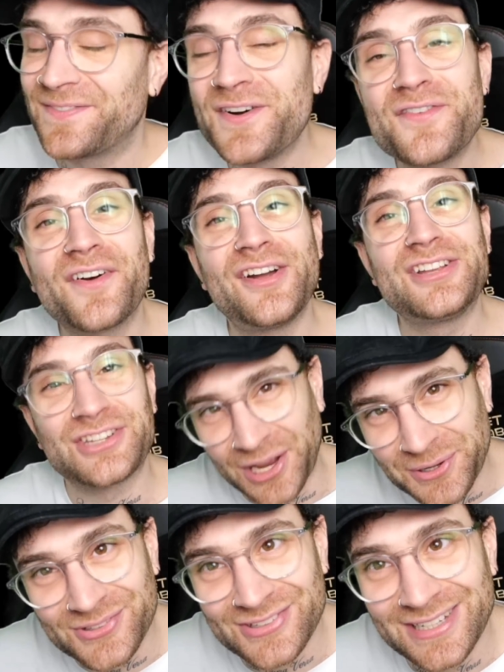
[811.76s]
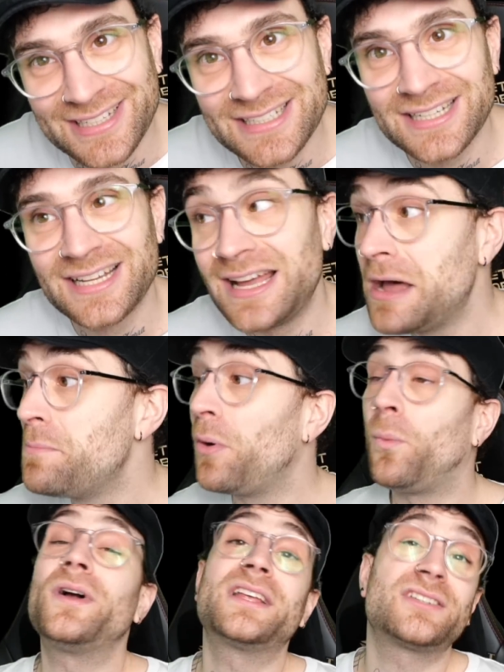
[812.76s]
feel very Chelsea. But
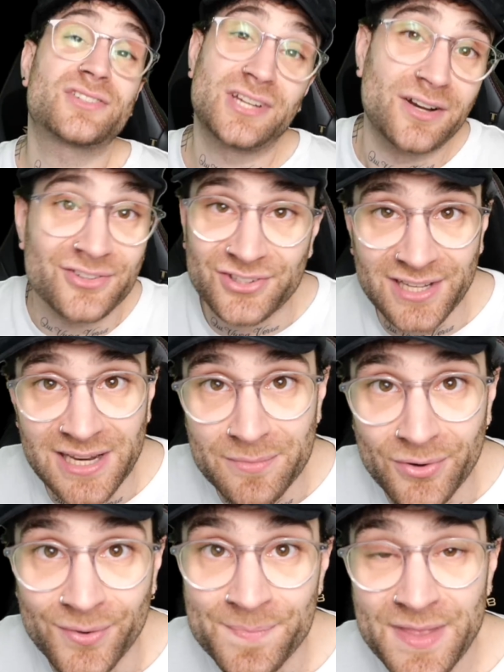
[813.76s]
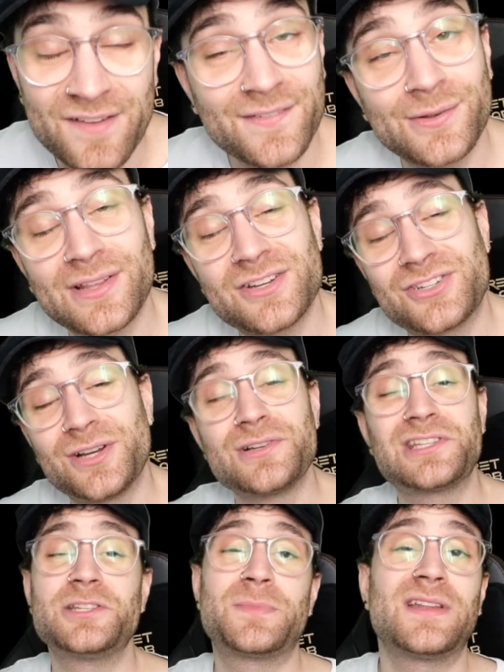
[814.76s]
what is Chelsea anymore? It feels like
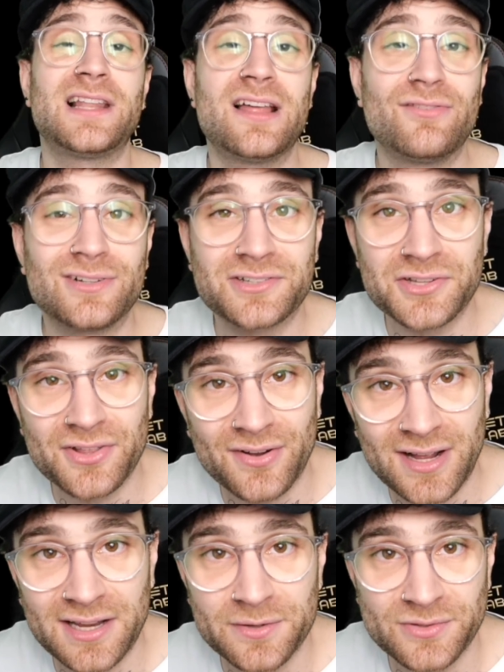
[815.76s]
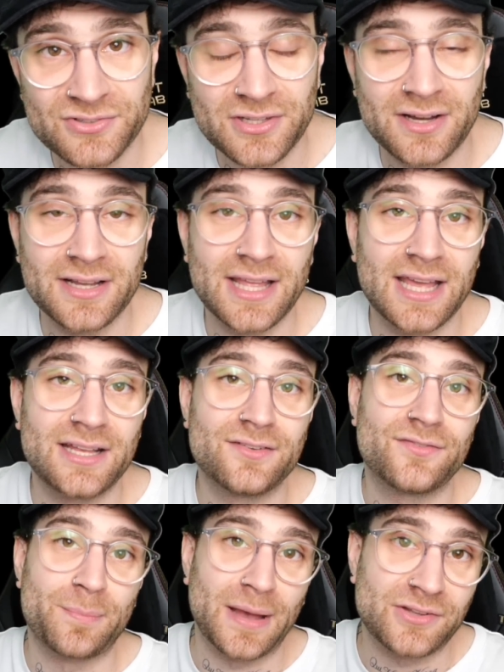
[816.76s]
Chelsea's been levelled to the ground and we're starting again,
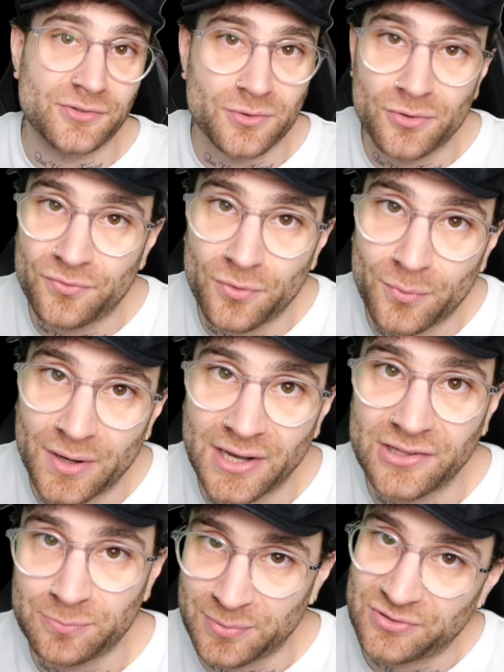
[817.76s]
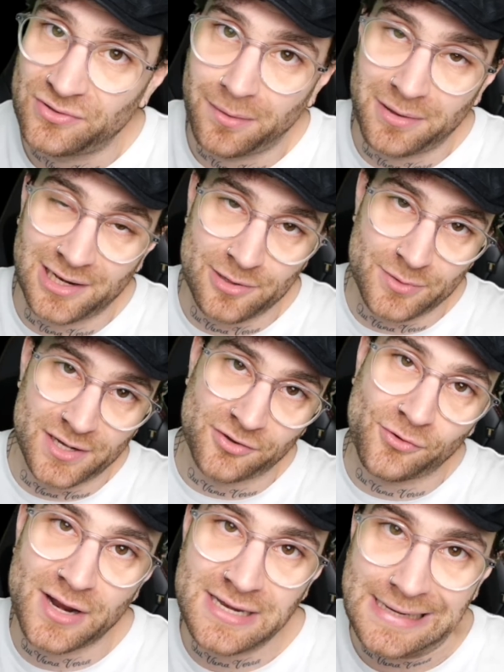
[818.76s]
for better or for worse, but seemingly
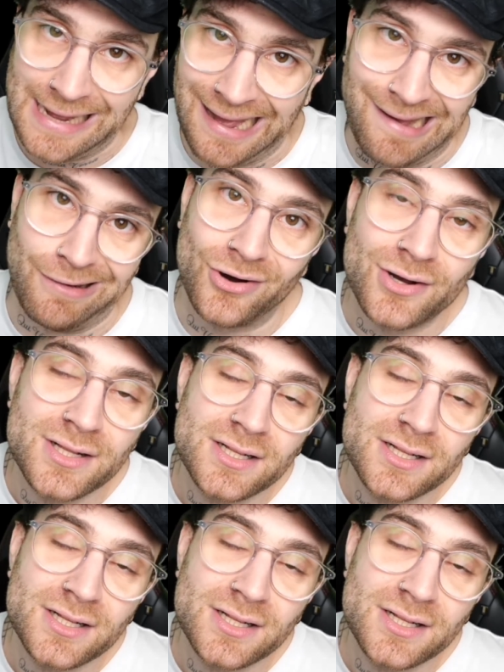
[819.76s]
worse right now.